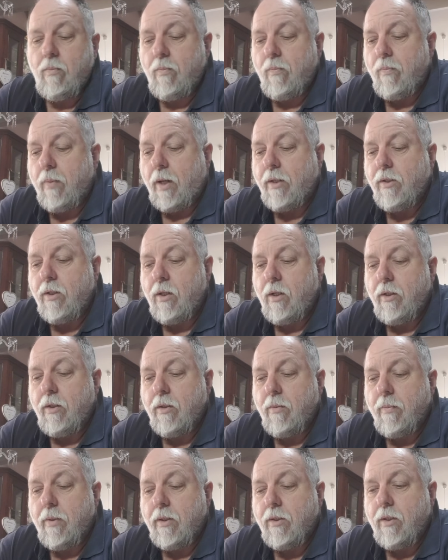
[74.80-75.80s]
basically
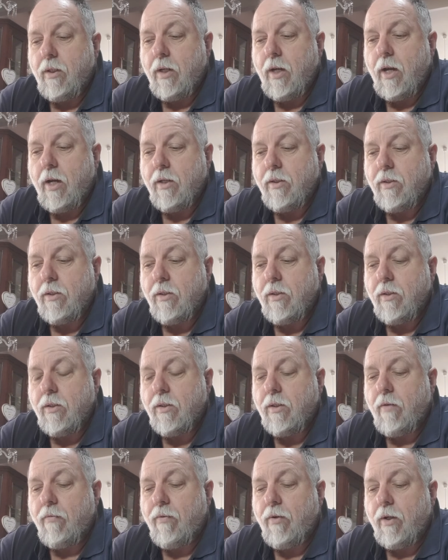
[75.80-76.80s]
domestic houses and
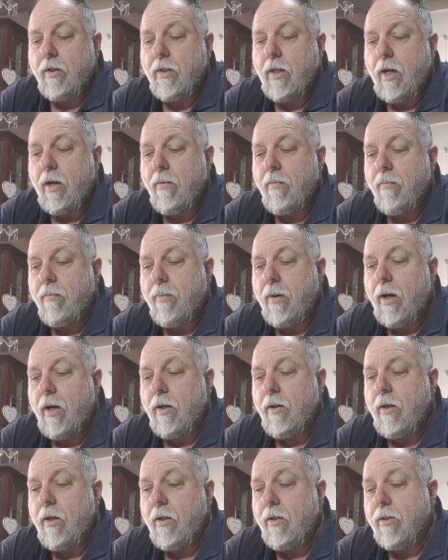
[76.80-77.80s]
stuff like that,
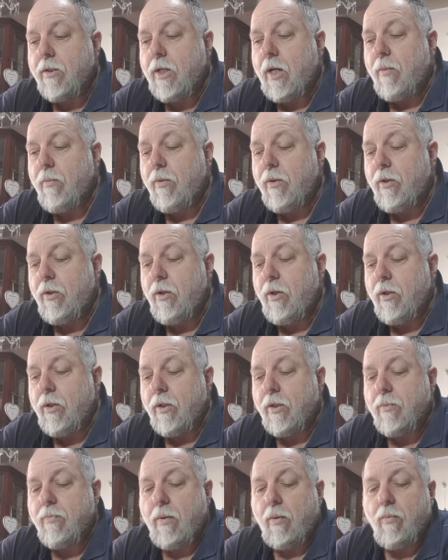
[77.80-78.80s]
and the same with the
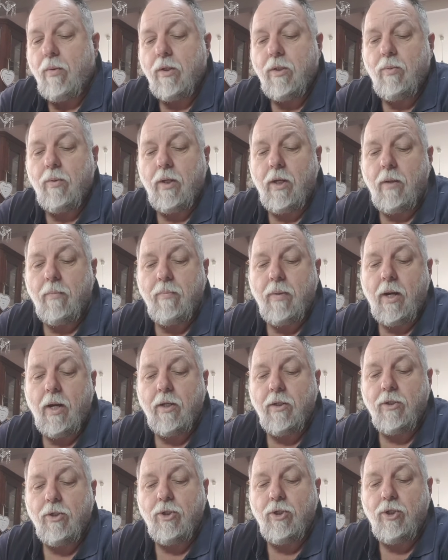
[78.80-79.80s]
units. But once we get
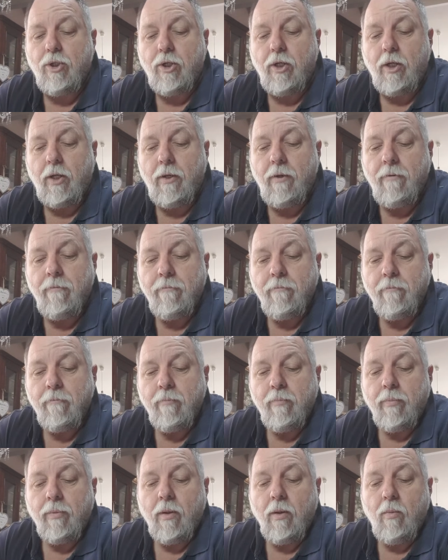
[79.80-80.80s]
past G,
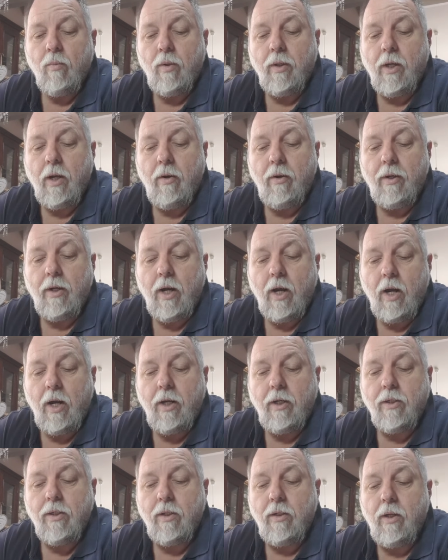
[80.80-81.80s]
we go into
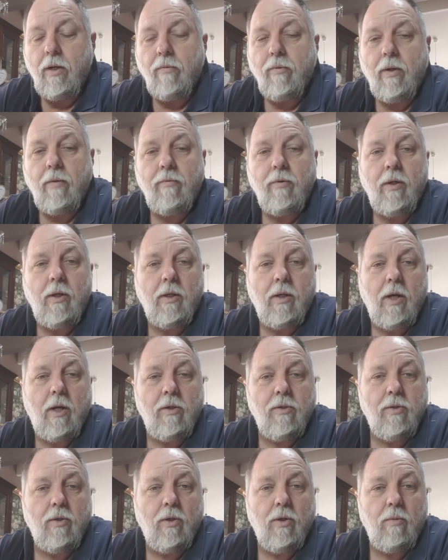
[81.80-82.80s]
H, everything
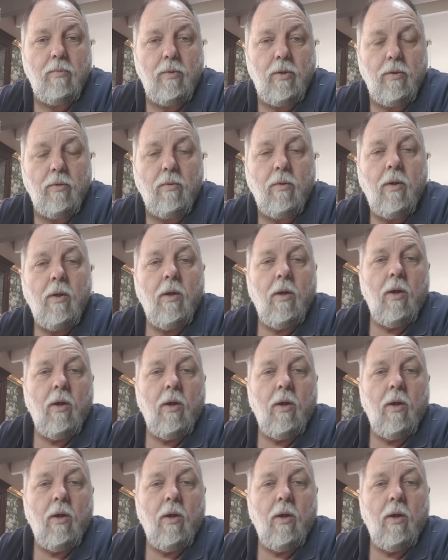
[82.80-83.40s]
goes to communal.